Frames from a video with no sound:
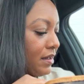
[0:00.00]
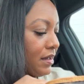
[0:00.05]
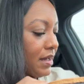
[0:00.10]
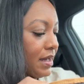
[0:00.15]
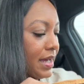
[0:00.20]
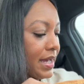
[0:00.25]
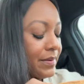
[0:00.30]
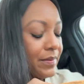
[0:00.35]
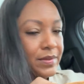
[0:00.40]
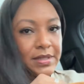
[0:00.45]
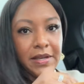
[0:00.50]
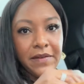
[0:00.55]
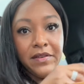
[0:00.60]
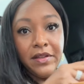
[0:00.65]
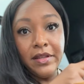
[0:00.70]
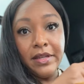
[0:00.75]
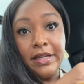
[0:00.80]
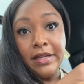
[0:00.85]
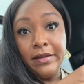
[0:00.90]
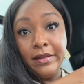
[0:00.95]
I will
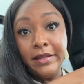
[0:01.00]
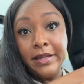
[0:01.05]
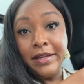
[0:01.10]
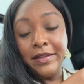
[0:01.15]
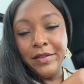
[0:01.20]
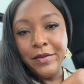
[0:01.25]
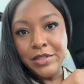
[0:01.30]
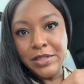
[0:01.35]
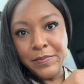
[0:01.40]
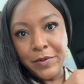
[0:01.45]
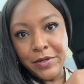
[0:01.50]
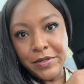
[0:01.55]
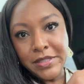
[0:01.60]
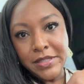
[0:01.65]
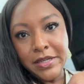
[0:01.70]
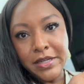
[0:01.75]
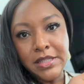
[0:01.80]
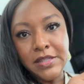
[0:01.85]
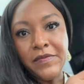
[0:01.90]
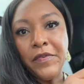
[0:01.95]
definitely link those purse
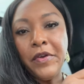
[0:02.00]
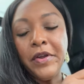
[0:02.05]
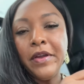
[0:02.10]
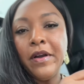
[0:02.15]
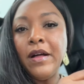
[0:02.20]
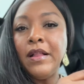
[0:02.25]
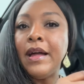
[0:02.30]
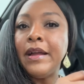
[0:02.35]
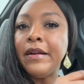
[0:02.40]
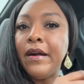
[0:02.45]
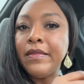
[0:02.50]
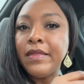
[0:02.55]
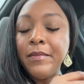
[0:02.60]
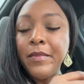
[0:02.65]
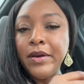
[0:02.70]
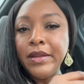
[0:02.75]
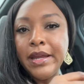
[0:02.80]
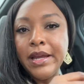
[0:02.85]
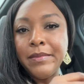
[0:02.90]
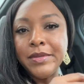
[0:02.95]
hooks for y'all. I got them
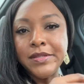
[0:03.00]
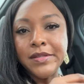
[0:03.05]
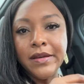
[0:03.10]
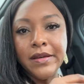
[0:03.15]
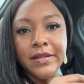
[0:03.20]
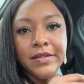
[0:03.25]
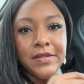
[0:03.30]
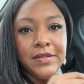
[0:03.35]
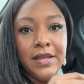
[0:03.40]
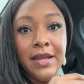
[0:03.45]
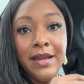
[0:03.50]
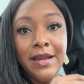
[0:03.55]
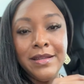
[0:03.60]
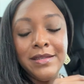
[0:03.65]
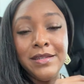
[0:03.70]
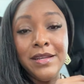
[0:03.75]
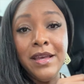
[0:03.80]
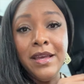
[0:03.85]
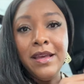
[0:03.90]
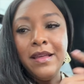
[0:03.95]
on Amazon,
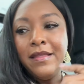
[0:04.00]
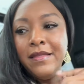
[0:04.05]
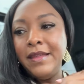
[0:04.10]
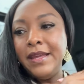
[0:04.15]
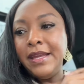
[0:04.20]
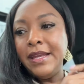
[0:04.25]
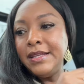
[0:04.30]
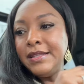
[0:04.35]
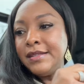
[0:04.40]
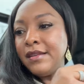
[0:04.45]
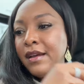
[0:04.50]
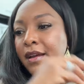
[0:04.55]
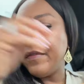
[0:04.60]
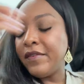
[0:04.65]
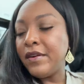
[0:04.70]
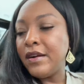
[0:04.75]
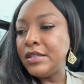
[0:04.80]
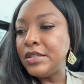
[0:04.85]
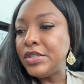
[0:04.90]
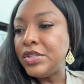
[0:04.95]
and these I
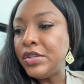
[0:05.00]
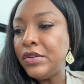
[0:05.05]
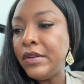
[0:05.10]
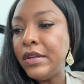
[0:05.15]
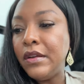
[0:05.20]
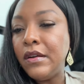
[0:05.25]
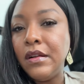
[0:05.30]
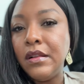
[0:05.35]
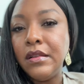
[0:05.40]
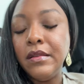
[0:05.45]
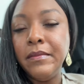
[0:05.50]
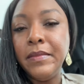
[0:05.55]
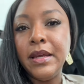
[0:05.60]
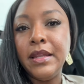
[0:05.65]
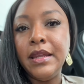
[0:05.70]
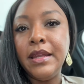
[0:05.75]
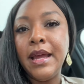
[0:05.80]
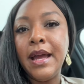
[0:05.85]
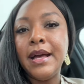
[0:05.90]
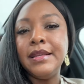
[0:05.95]
forgot to show y'all,
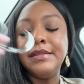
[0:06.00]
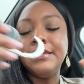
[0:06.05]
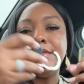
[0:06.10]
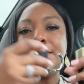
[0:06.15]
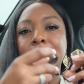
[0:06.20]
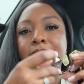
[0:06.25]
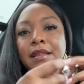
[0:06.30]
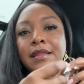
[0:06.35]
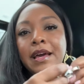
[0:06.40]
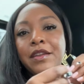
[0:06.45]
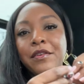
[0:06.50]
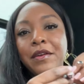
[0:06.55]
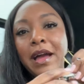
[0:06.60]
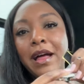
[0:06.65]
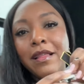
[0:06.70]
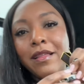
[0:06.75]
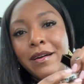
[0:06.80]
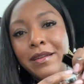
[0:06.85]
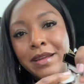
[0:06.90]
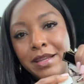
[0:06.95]
but it has the letter
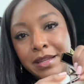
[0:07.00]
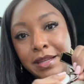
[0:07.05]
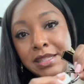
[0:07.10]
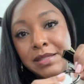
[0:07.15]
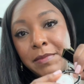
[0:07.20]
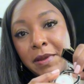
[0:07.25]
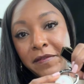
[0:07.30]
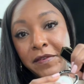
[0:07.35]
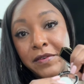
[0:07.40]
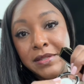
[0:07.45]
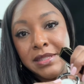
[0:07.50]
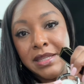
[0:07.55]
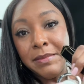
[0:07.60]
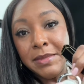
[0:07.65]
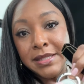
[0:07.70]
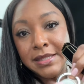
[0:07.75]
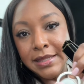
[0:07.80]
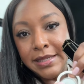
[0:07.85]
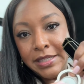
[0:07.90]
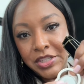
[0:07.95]
L on it because my first name
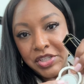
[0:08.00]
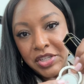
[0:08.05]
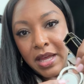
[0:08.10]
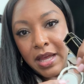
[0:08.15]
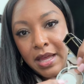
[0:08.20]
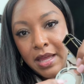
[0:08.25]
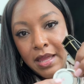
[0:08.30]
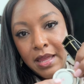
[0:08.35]
is Leisha,